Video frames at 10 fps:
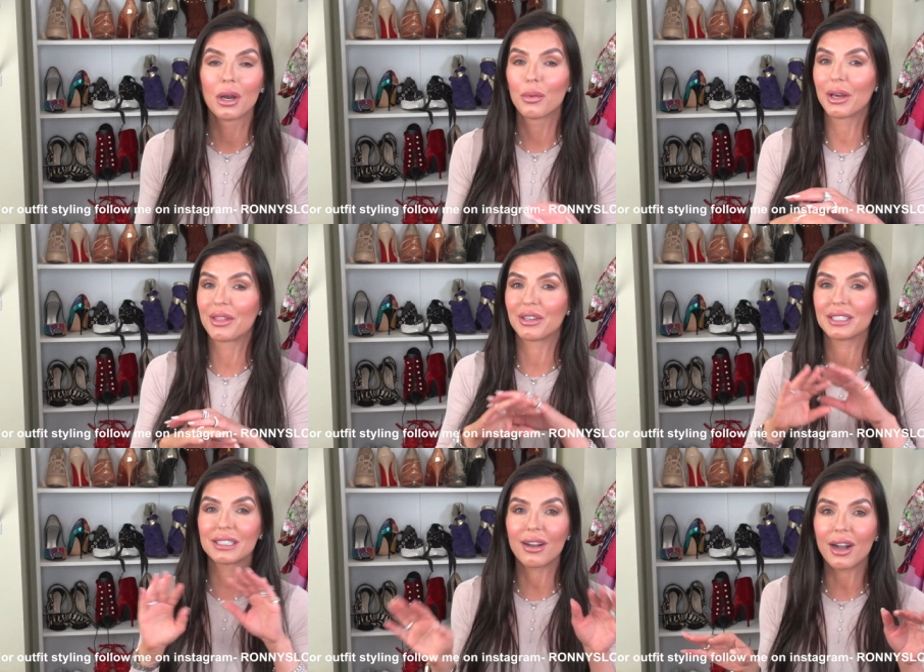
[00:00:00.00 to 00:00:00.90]
whether
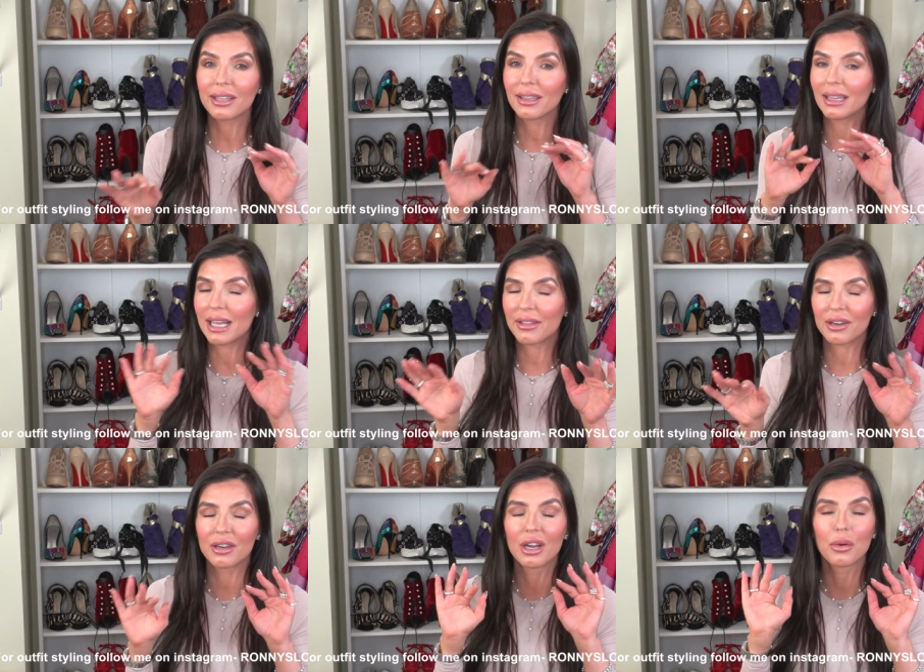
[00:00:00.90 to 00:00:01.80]
it's cotton,
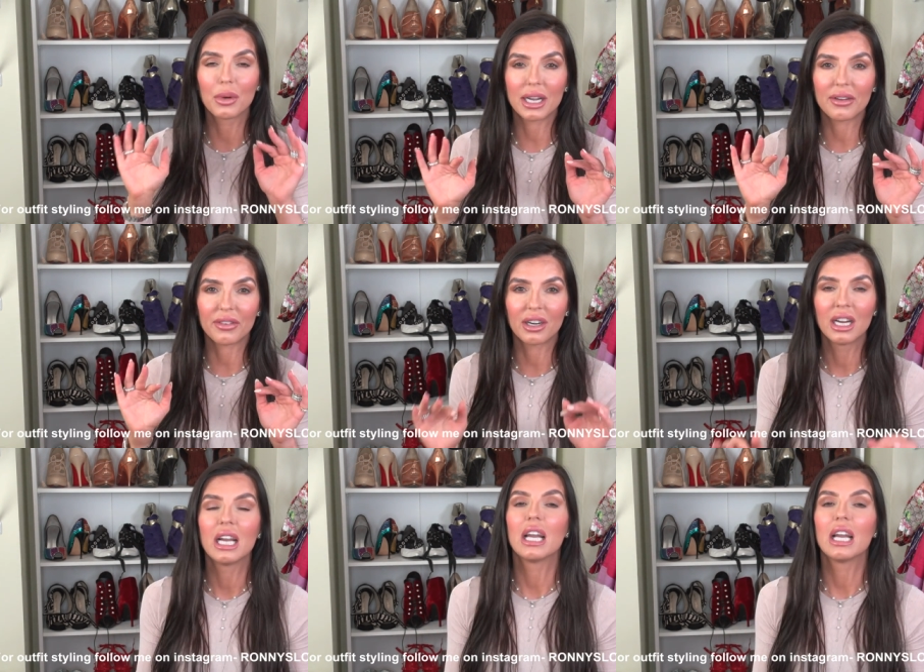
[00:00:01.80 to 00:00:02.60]
leather, whatever,